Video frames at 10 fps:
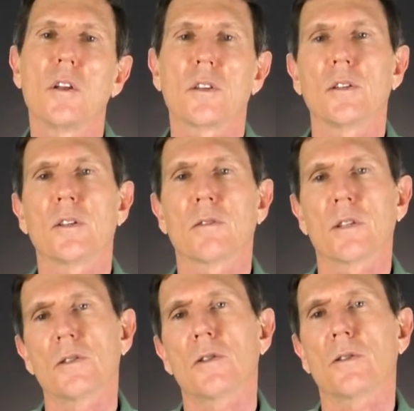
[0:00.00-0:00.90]
than the
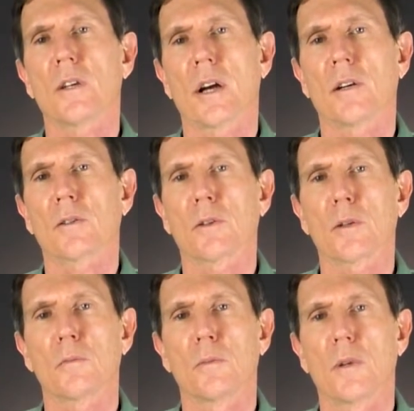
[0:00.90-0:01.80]
original
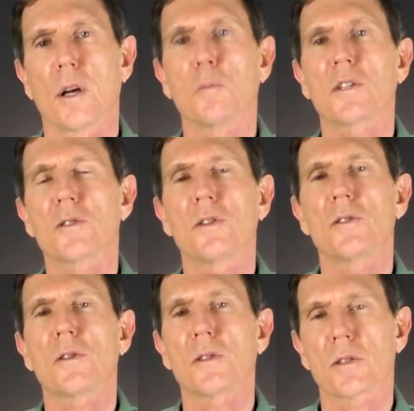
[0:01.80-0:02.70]
algorithm and much
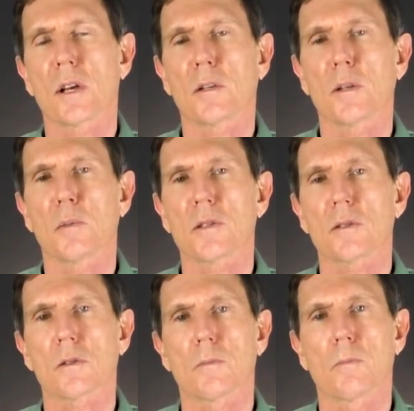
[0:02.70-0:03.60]
easier to set limits.